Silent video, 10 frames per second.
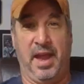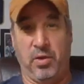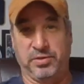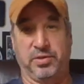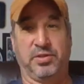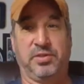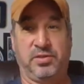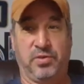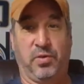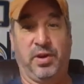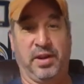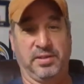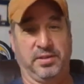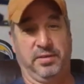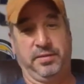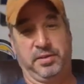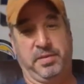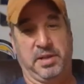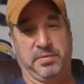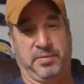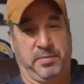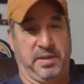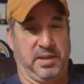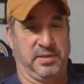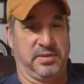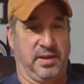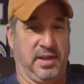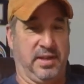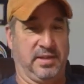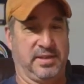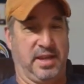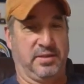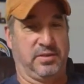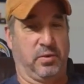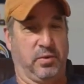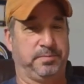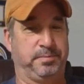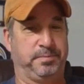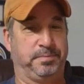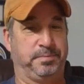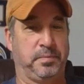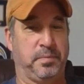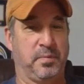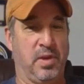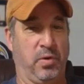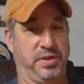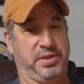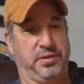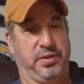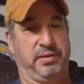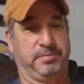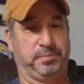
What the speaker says: outskirts of the store and as little food as possible from inside the store or the center of it.